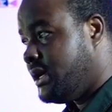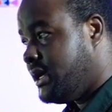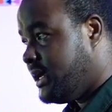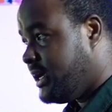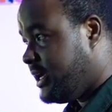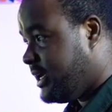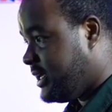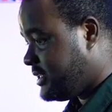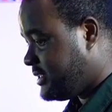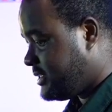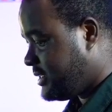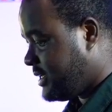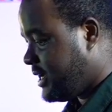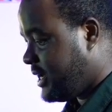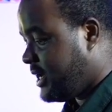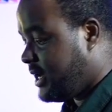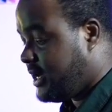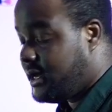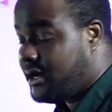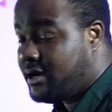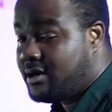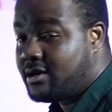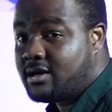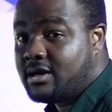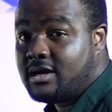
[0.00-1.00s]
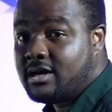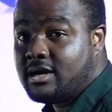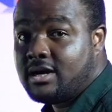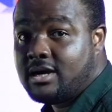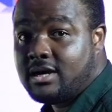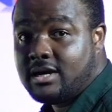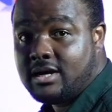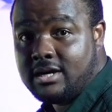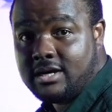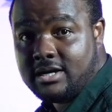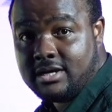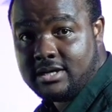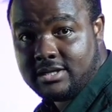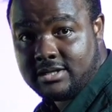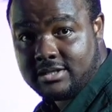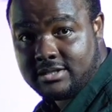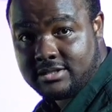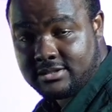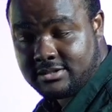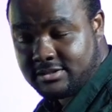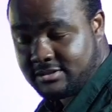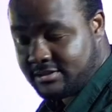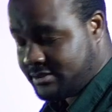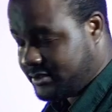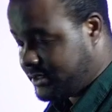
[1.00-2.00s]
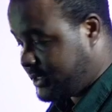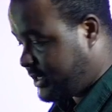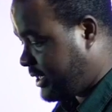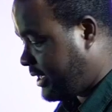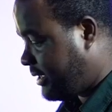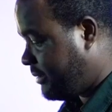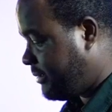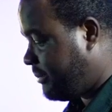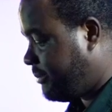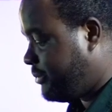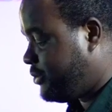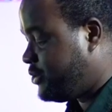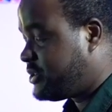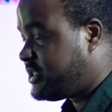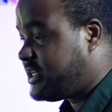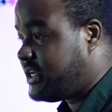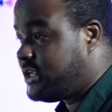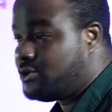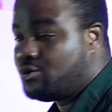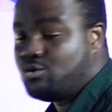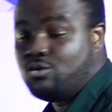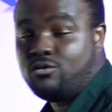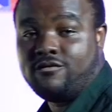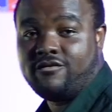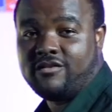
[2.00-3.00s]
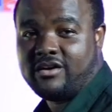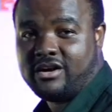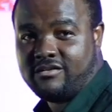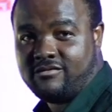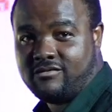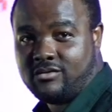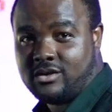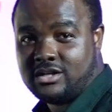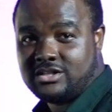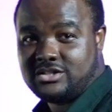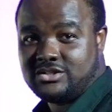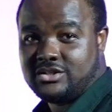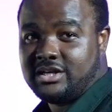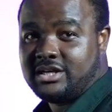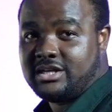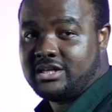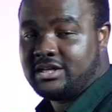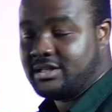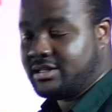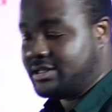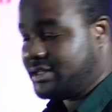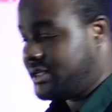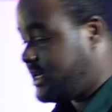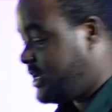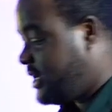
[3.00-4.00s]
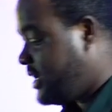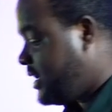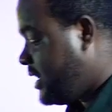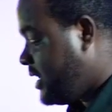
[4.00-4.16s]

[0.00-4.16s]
it's our God. Okay, I'm using a 2-5-1 to end it,